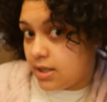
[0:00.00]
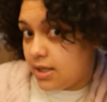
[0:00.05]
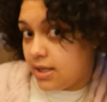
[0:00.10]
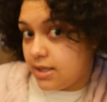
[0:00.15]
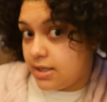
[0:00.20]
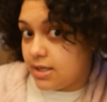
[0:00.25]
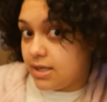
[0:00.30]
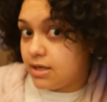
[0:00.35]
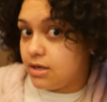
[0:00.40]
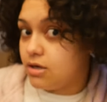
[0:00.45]

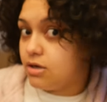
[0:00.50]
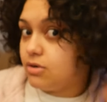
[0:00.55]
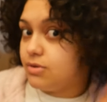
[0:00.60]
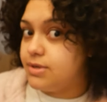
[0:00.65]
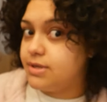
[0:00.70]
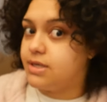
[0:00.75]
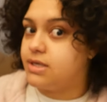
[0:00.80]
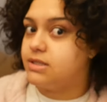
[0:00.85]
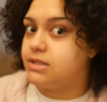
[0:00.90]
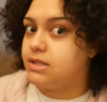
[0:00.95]
and get going,
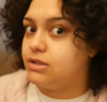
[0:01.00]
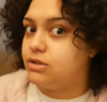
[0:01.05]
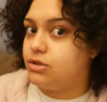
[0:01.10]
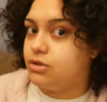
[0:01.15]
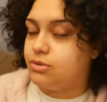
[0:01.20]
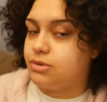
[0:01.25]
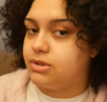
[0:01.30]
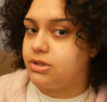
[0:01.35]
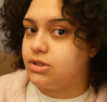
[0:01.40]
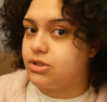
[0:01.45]
because I do
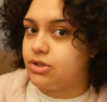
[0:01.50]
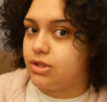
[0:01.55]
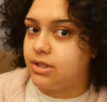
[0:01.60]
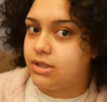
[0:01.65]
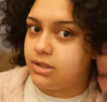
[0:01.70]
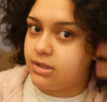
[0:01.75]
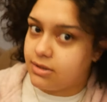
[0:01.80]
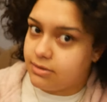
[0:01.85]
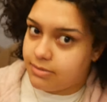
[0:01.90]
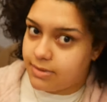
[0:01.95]
want to try to
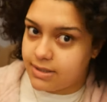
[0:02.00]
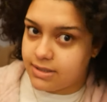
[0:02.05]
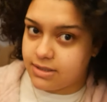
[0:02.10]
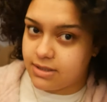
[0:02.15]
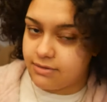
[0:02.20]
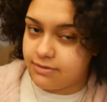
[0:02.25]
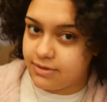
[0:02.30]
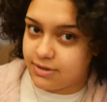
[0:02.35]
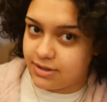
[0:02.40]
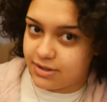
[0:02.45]
leave by
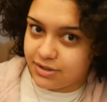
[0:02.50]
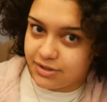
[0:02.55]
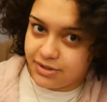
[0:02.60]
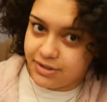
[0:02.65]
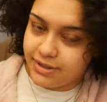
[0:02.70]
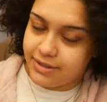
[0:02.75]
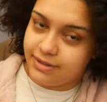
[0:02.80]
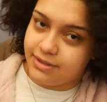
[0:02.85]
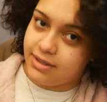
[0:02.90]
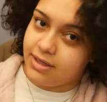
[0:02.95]
7:30
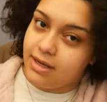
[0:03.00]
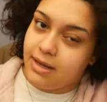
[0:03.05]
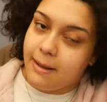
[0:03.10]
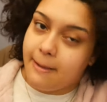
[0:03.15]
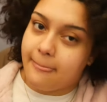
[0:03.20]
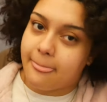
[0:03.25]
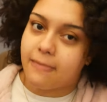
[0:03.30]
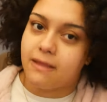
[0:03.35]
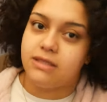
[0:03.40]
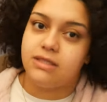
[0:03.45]

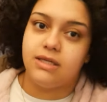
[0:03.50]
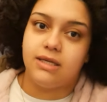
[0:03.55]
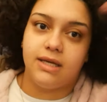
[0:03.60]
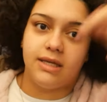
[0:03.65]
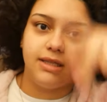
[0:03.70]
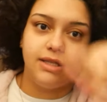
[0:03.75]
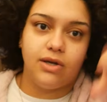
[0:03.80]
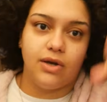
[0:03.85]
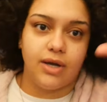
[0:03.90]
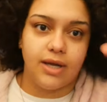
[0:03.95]
to
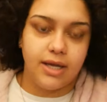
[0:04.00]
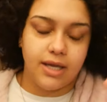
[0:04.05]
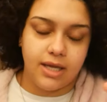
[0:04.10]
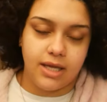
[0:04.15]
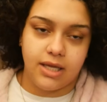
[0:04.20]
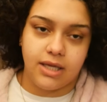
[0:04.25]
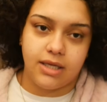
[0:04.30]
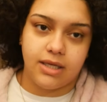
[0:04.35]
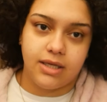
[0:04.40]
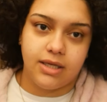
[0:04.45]
get there at
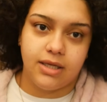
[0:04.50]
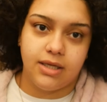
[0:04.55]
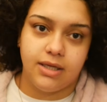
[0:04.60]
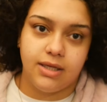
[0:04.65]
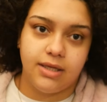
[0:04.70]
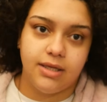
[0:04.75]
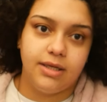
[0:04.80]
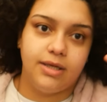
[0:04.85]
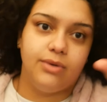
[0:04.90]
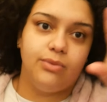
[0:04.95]
8.
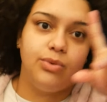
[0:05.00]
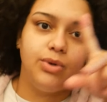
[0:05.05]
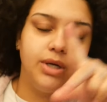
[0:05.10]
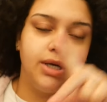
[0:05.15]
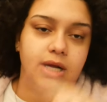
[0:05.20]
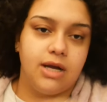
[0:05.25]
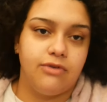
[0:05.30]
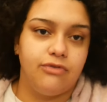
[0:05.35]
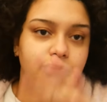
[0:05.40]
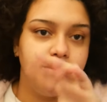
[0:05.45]

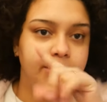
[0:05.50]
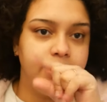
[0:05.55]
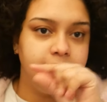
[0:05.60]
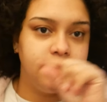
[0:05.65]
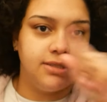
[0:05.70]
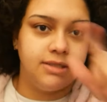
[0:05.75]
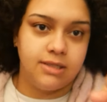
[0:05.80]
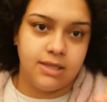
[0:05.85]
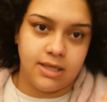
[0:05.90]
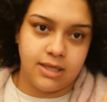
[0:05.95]
Work out from 8
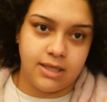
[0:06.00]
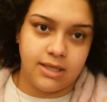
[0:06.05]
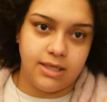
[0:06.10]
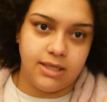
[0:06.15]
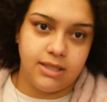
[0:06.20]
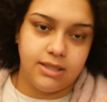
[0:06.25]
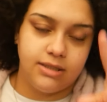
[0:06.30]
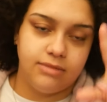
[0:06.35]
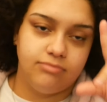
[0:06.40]
to 9.